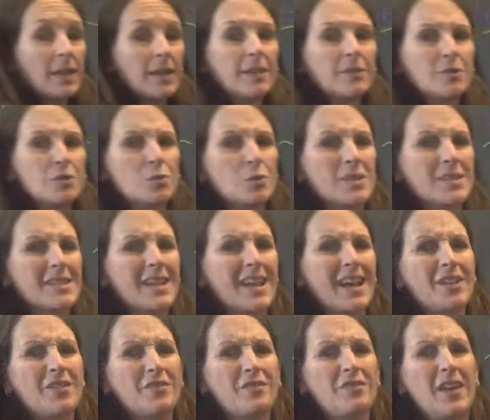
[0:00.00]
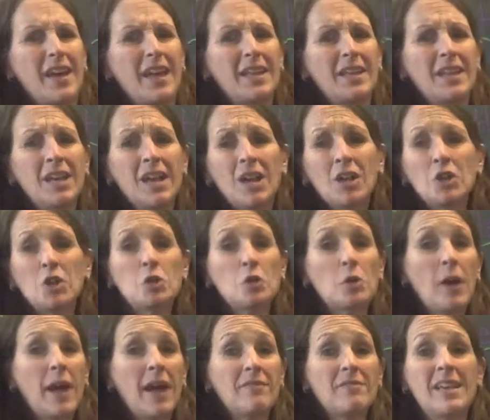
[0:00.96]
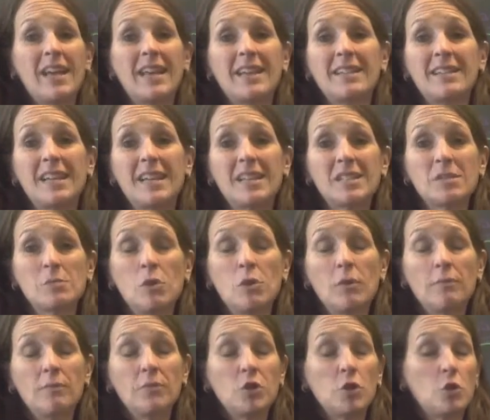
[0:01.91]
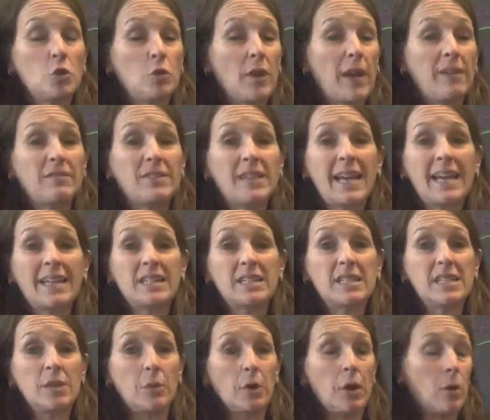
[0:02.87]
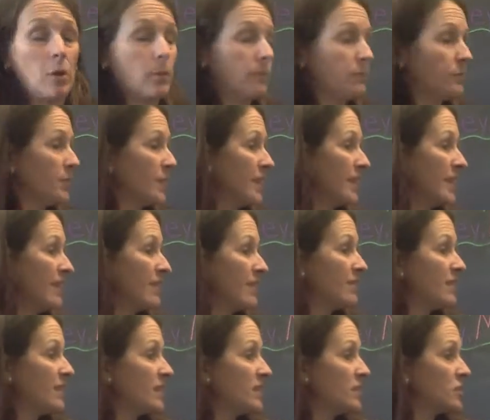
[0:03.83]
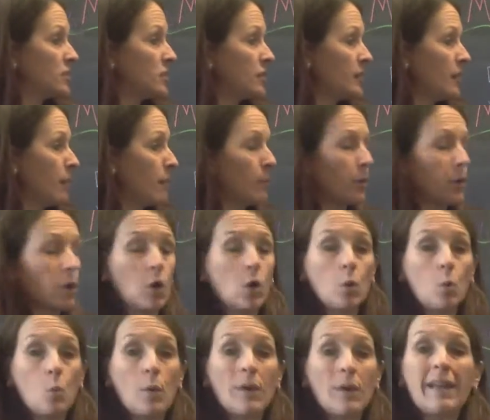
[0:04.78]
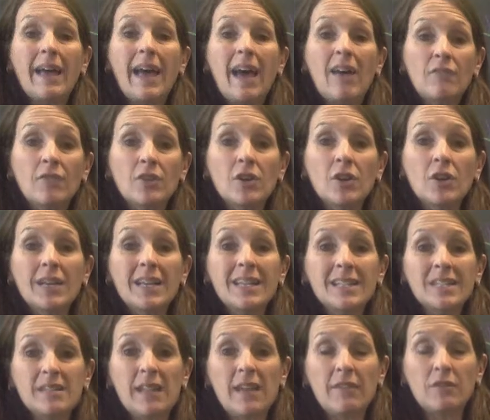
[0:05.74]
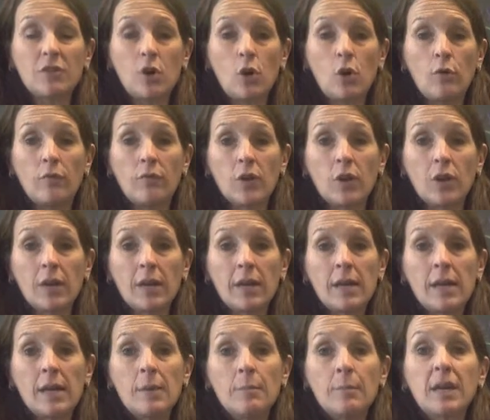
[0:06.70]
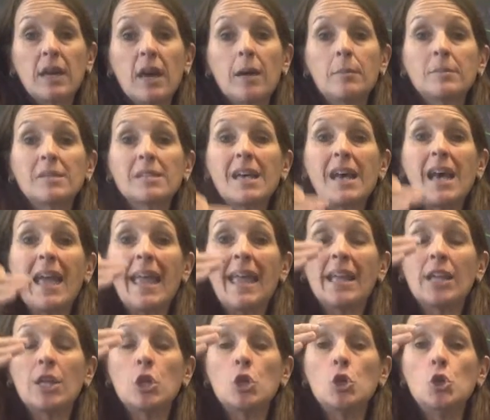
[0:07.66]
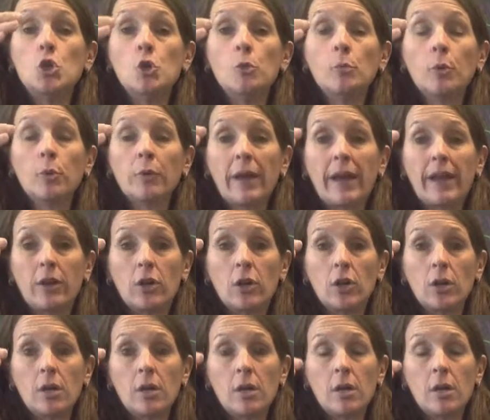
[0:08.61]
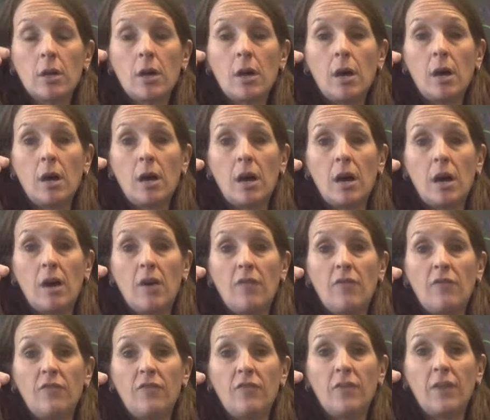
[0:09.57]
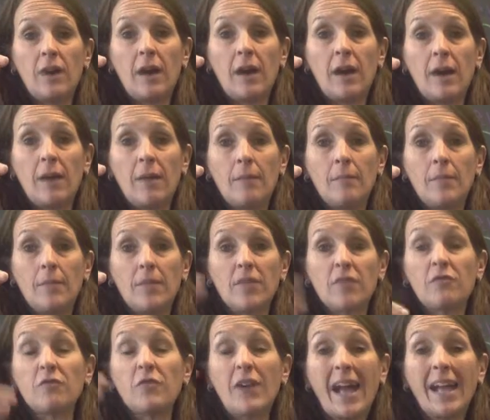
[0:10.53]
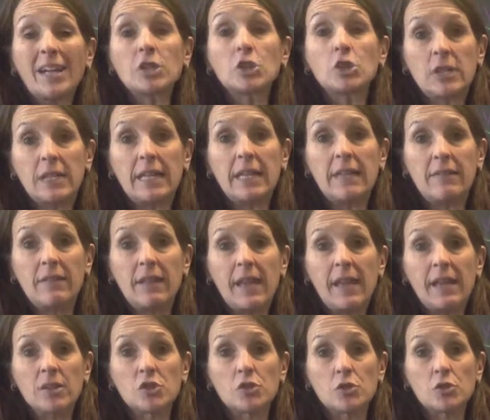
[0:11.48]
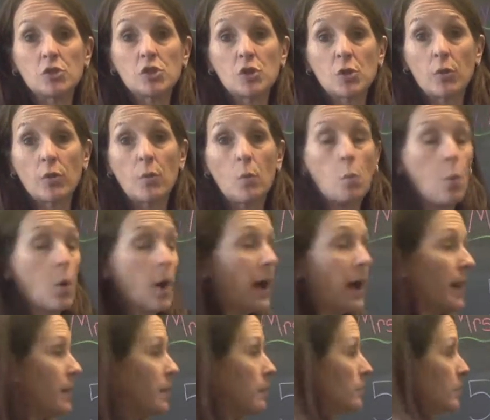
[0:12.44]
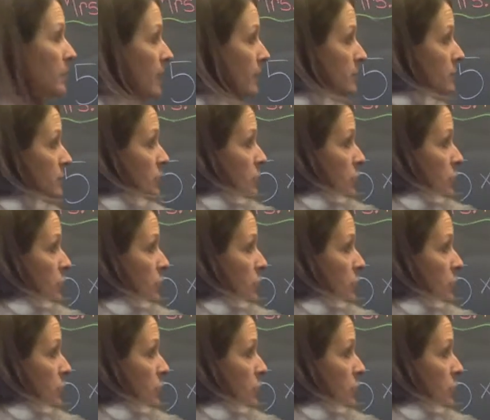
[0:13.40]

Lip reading: here's where it's kind of fun. You don't have to add a decimal. You don't have to add a 0. This number, whatever is left over, becomes a numerator of the fraction in the answer. So the 1 becomes